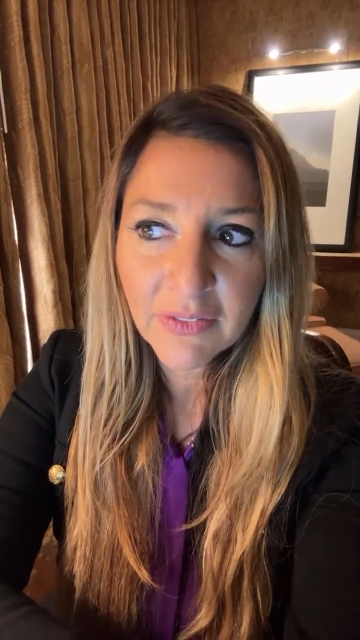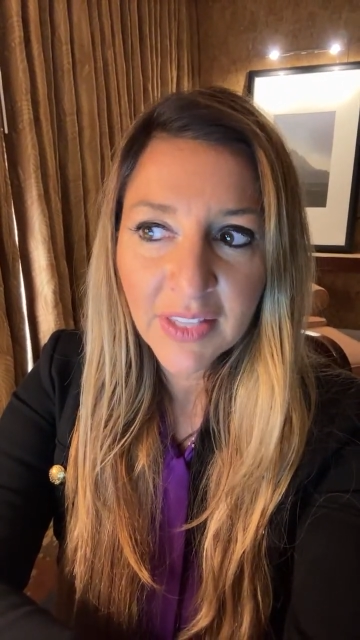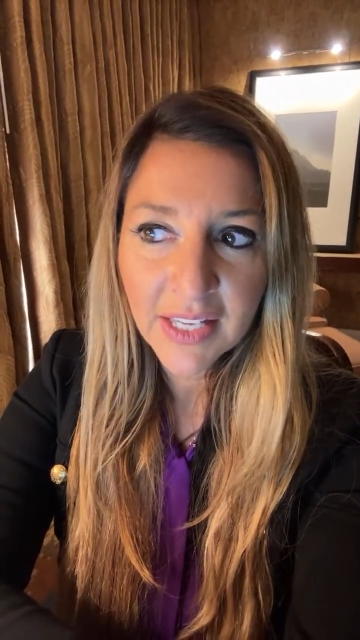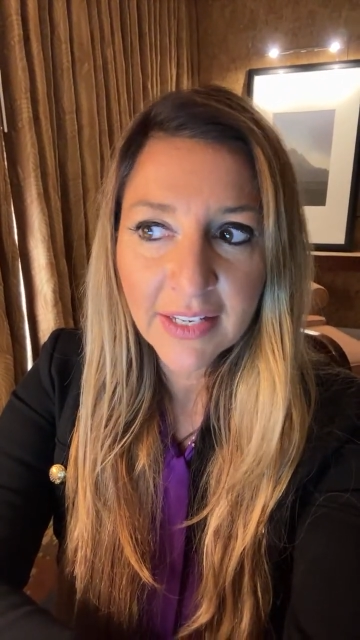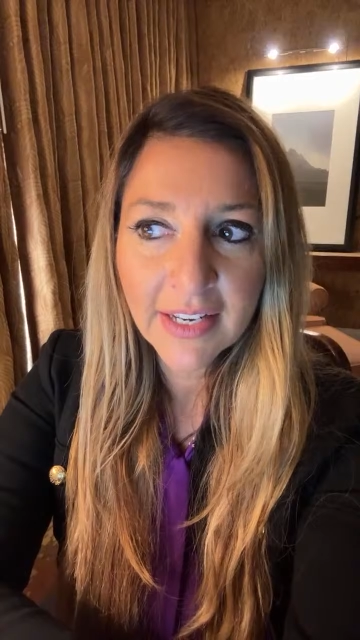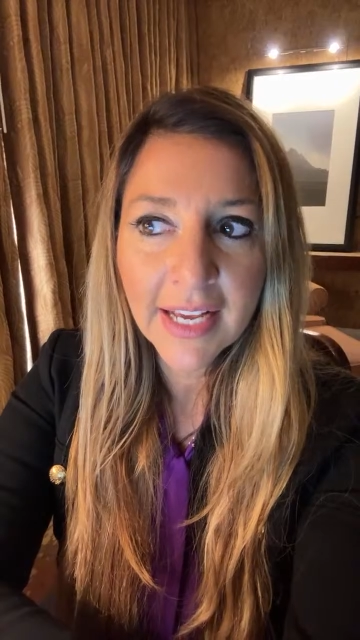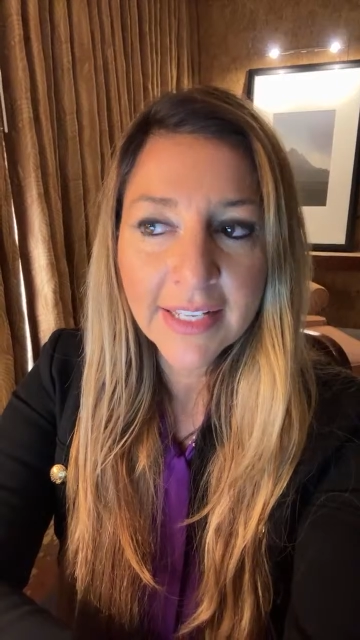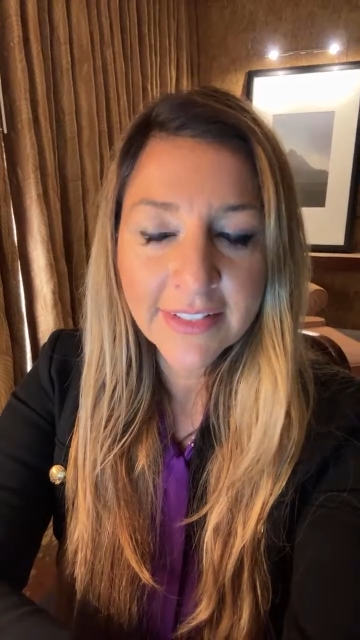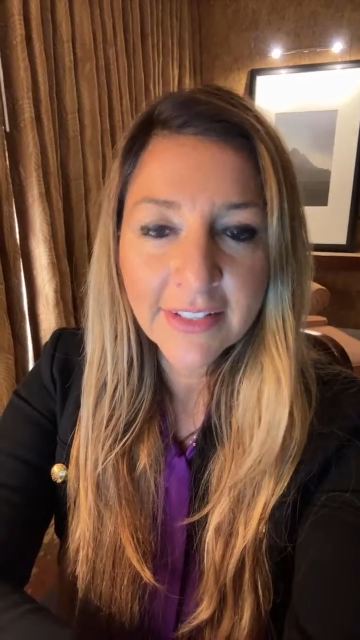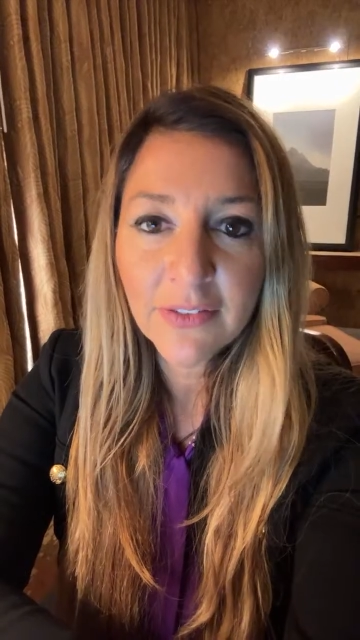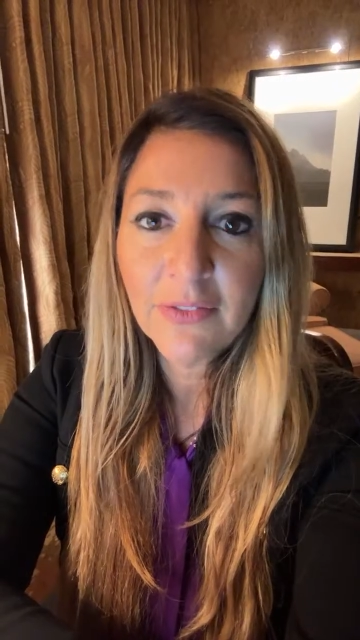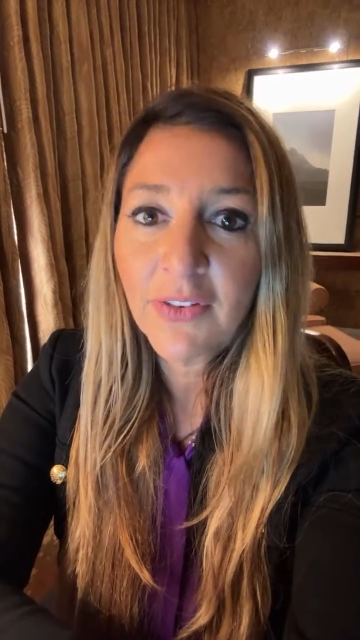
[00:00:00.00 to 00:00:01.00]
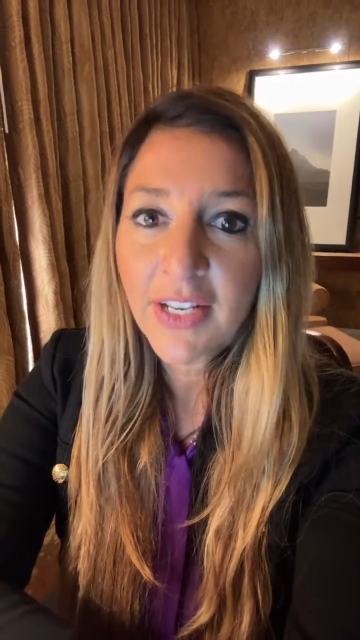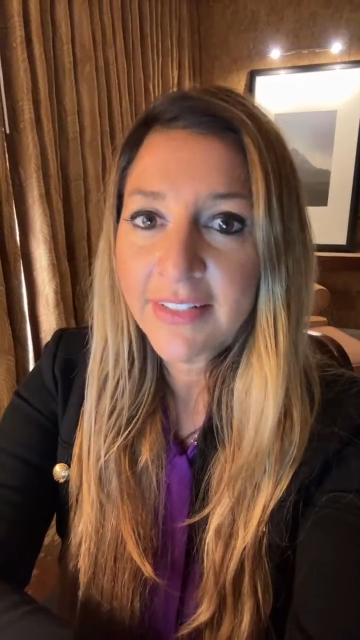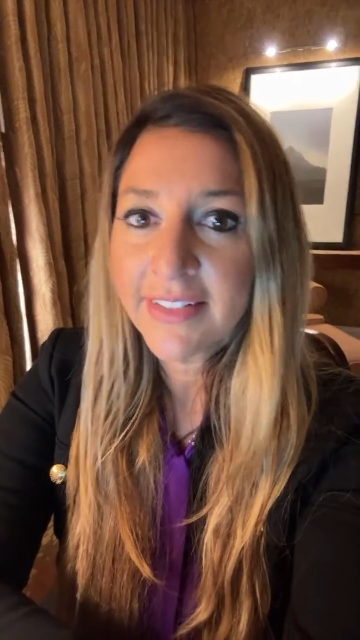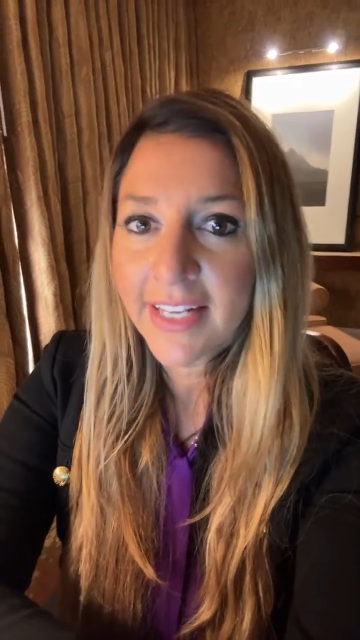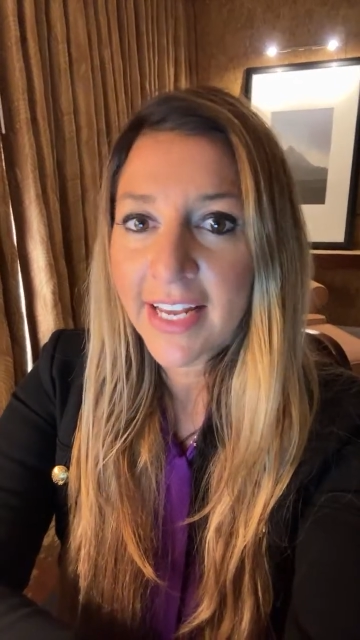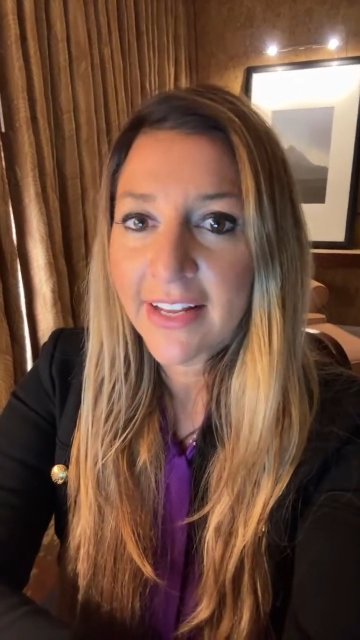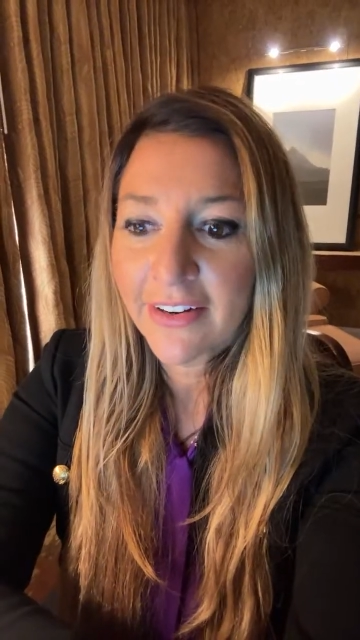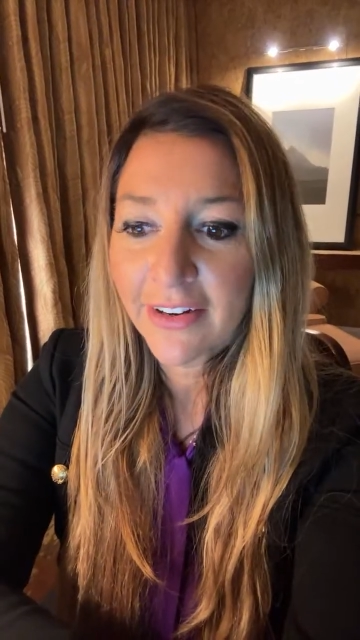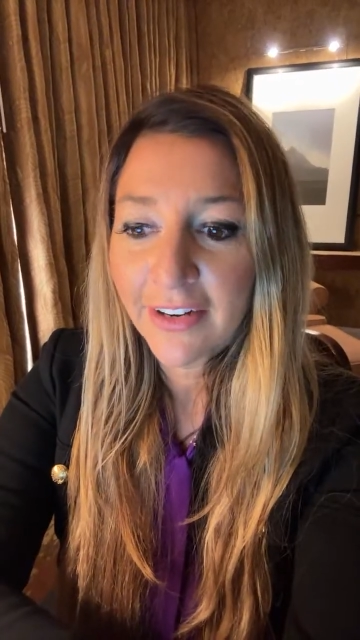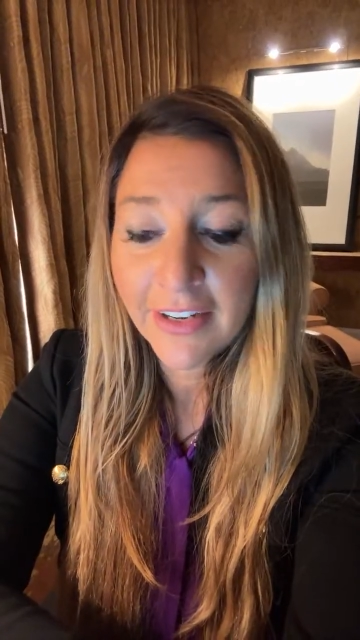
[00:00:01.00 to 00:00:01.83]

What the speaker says: then as an investigator,